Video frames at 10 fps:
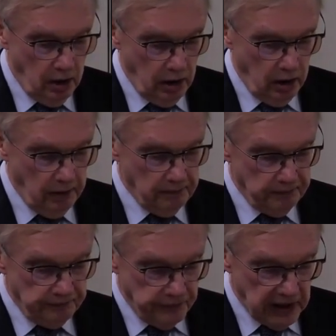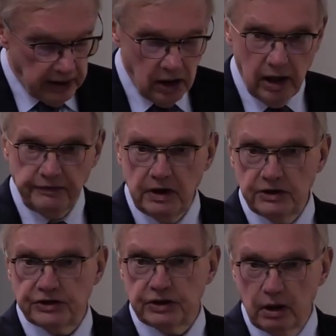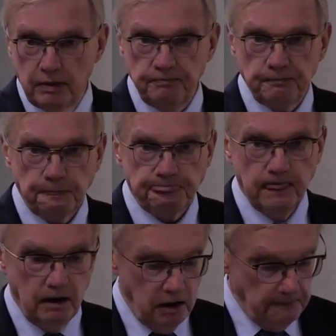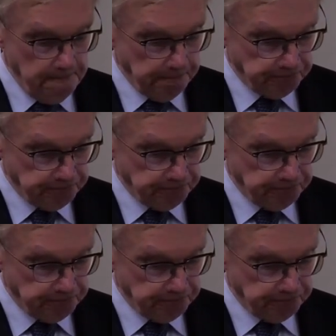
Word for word: Uh, there are these uh, um,